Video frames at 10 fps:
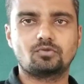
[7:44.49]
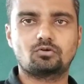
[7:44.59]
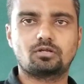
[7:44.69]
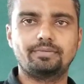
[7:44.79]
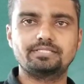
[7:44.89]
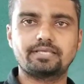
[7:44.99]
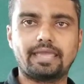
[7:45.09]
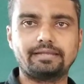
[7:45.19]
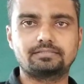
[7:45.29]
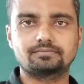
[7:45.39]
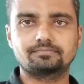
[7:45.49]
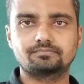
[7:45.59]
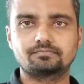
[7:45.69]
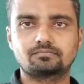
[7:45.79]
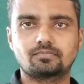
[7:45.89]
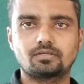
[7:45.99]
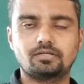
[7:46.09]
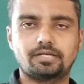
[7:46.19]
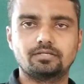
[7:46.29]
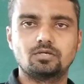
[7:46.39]
Octave means 8.
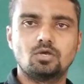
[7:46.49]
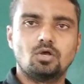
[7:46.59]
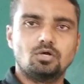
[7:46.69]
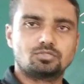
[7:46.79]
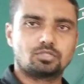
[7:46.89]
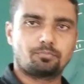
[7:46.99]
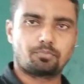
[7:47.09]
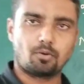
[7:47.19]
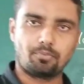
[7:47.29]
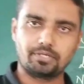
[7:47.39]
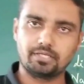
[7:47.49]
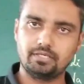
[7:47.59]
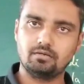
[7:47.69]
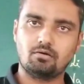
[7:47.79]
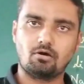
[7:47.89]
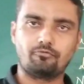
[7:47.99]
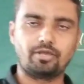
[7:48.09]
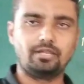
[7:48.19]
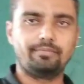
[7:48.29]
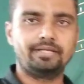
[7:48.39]
Right. So the property of
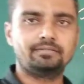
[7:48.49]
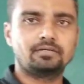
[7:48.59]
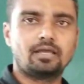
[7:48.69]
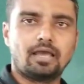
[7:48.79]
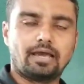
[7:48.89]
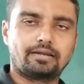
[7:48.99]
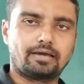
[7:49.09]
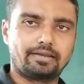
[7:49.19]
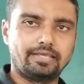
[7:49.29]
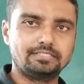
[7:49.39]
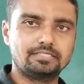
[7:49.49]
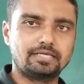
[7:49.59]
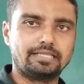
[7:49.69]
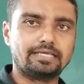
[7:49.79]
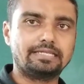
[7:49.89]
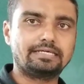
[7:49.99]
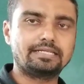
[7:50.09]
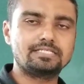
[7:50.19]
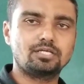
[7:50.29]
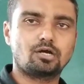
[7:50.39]
element are arranged in the
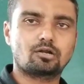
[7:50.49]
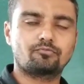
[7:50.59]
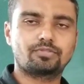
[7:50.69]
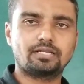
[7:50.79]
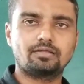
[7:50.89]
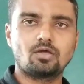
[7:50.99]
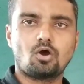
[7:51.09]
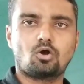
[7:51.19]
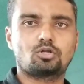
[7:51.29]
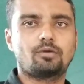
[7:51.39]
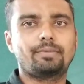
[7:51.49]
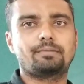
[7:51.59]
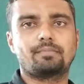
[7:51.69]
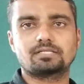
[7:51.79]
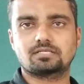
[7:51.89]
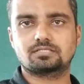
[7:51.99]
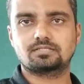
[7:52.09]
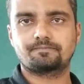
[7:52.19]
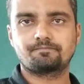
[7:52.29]
increasing order of their atomic masses.